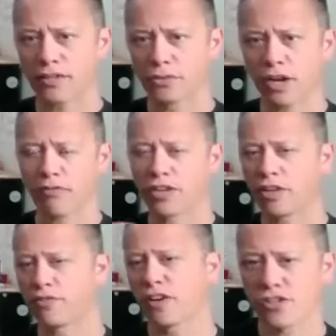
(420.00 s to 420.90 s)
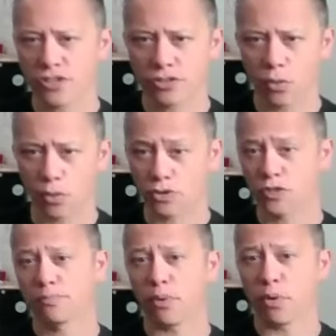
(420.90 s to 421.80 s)
it to everyday function or
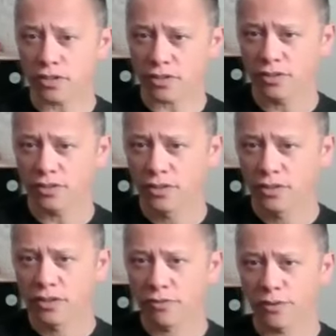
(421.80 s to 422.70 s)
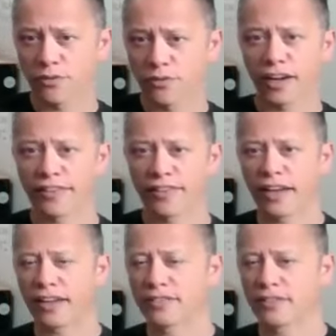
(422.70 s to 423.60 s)
sport, we find
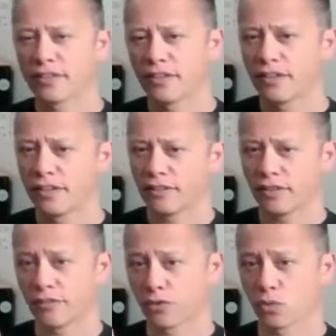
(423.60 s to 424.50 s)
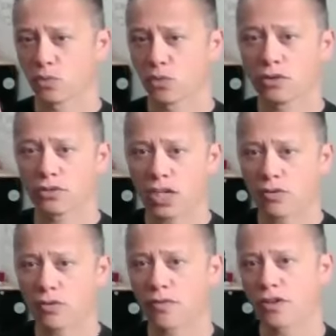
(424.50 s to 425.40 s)
that if the roles
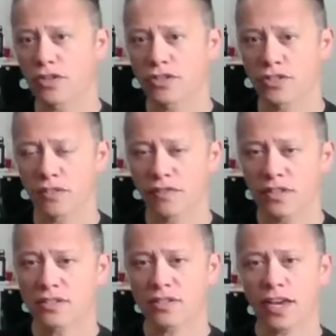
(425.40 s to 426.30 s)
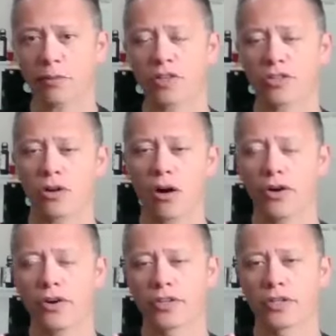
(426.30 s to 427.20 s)
are reversed, if these segments
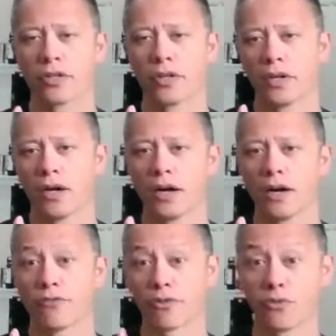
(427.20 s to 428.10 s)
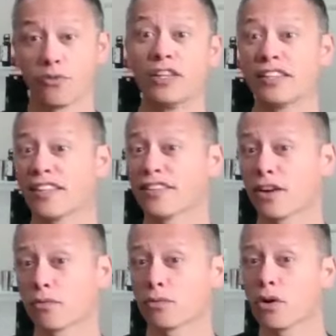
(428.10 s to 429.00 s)
aren't fulfilling
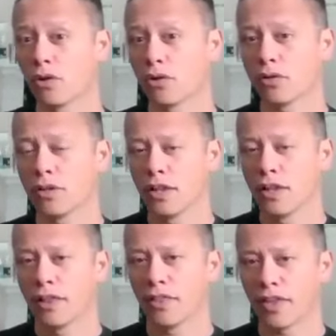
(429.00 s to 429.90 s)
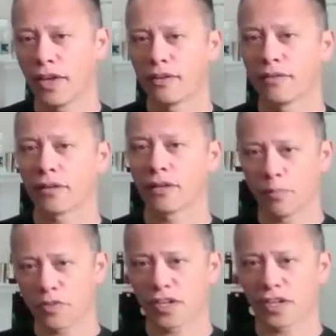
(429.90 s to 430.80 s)
their role, then
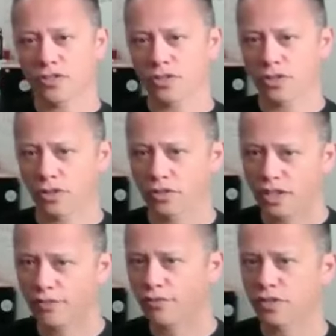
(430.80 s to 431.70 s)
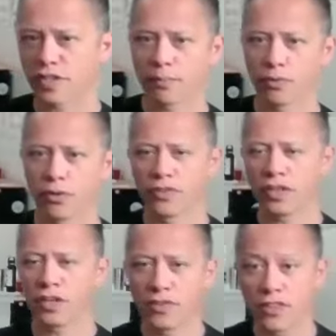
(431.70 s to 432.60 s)
compensations occur. Say, for example,
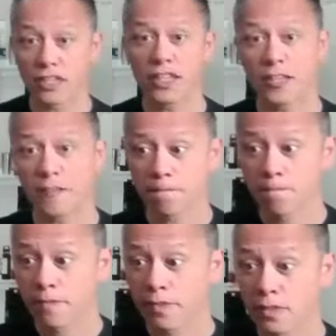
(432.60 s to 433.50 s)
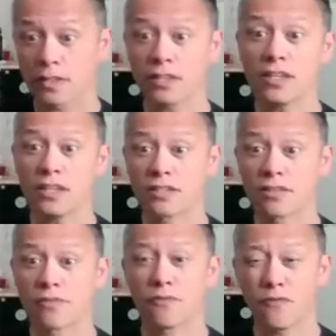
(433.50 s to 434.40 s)
the knee. The knee is
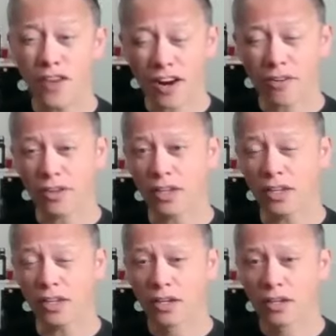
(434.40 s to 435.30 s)
a very